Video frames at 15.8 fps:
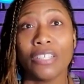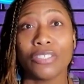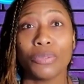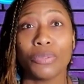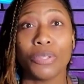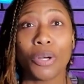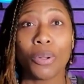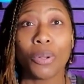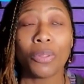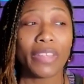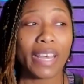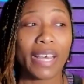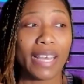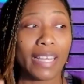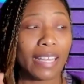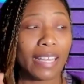So know
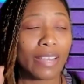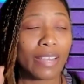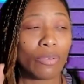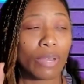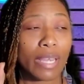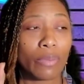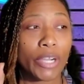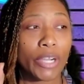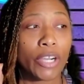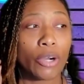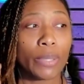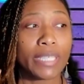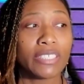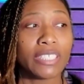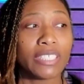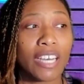that we're
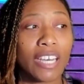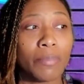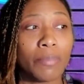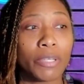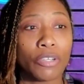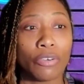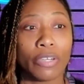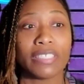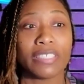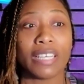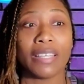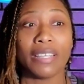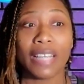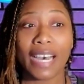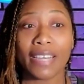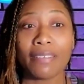going to come across a
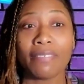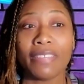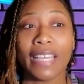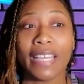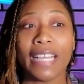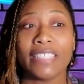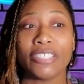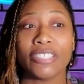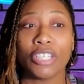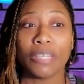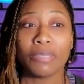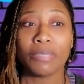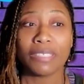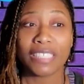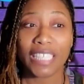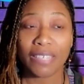lot of things that are
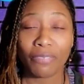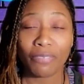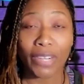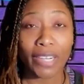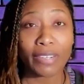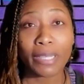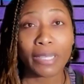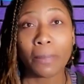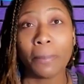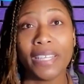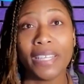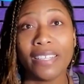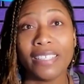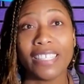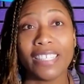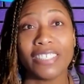going to seem very appealing,